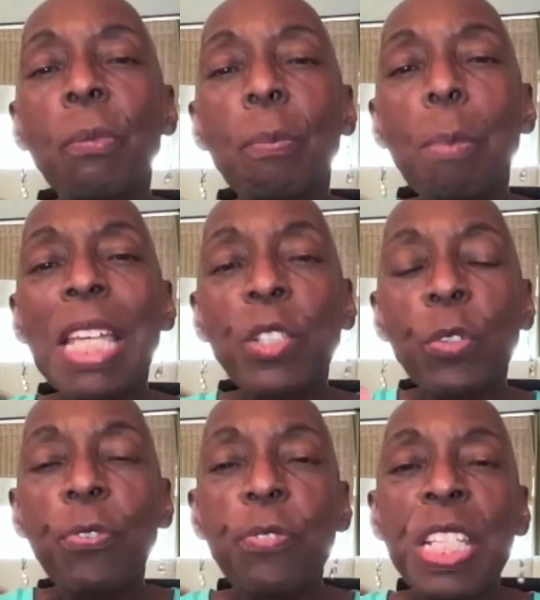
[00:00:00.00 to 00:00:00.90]
mental
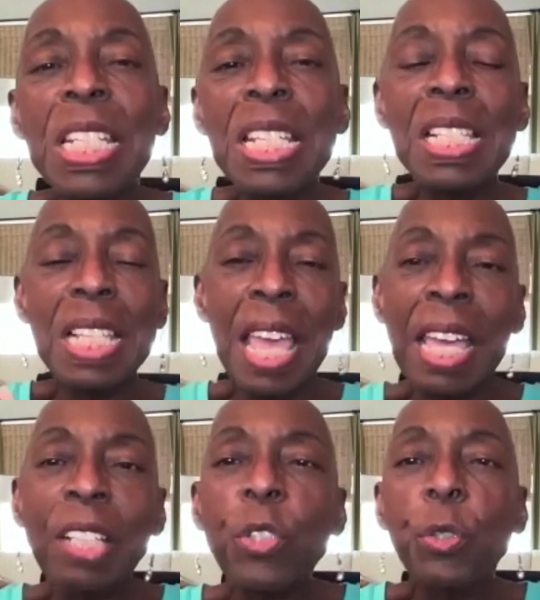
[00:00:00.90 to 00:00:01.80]
fitness
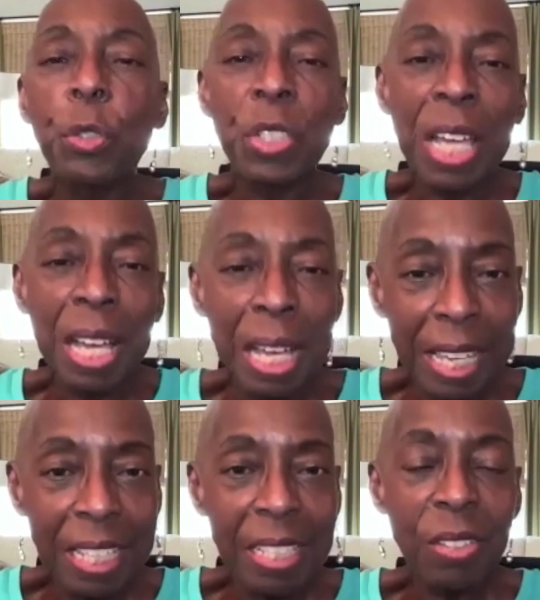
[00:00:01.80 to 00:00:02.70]

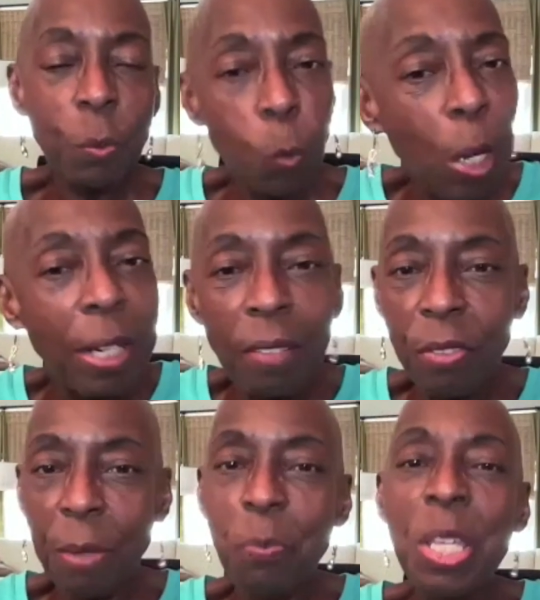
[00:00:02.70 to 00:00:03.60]
exercise, one of
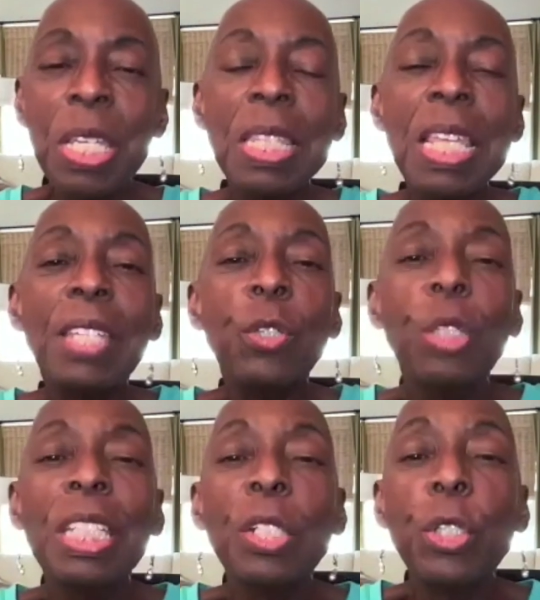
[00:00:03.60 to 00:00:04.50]
them, that you
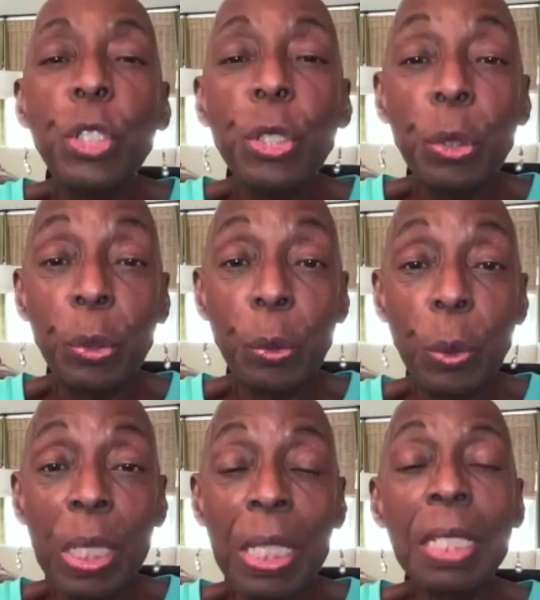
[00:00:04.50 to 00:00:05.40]
can do
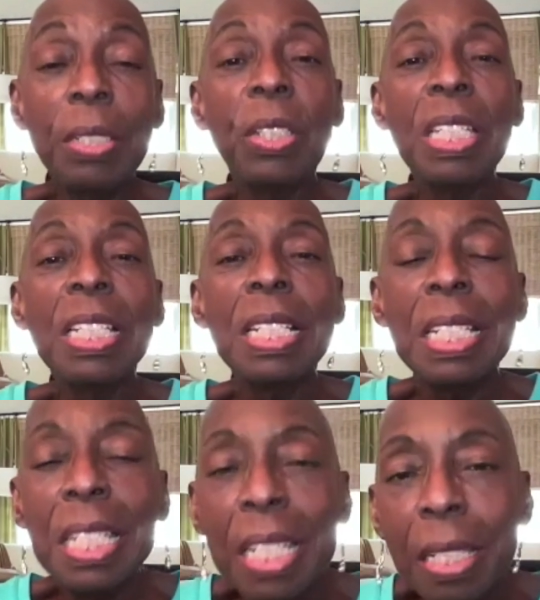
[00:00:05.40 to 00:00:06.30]
to
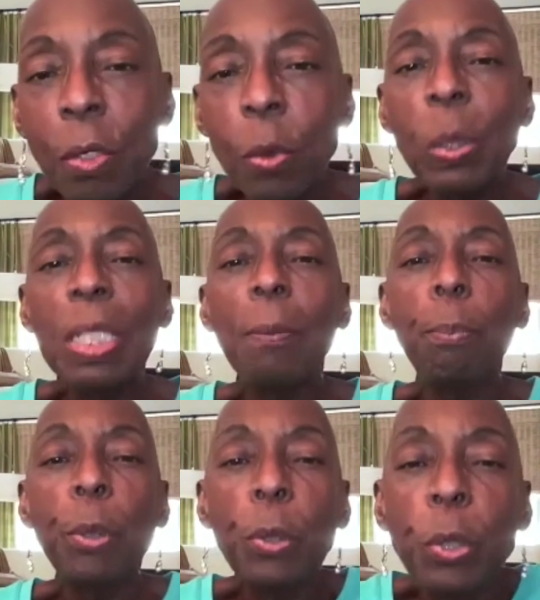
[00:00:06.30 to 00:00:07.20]
continually
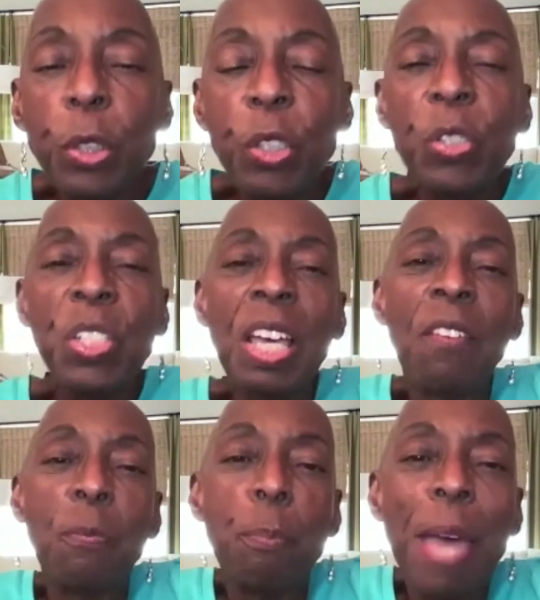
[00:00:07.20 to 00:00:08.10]
pull
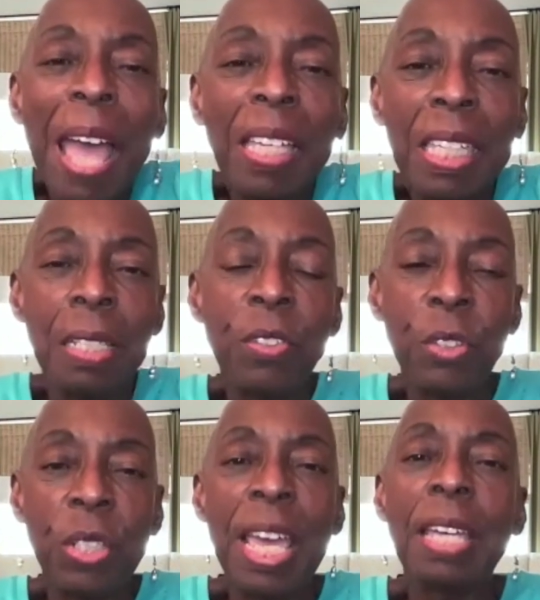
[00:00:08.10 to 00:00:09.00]
yourself back
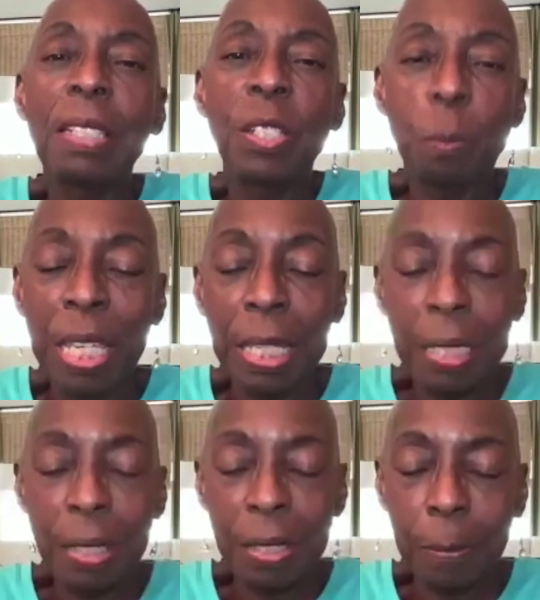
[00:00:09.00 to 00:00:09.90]
into that
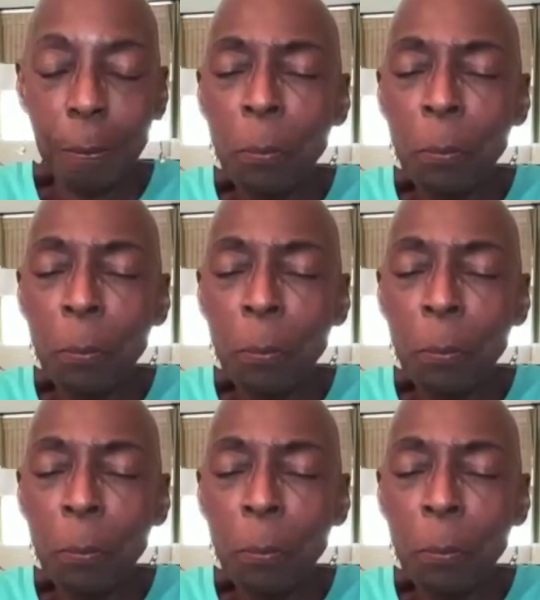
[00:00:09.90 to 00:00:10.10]
space.